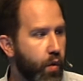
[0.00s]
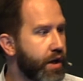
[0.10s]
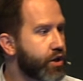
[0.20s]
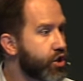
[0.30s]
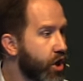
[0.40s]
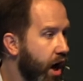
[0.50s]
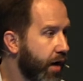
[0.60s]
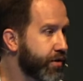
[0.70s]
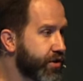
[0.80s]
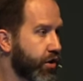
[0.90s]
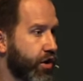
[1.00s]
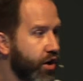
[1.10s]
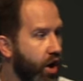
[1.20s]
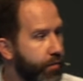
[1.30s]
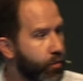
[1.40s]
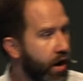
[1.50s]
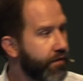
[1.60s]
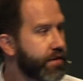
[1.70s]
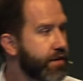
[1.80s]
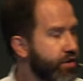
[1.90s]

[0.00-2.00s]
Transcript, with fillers: quit his job and started a nonprofit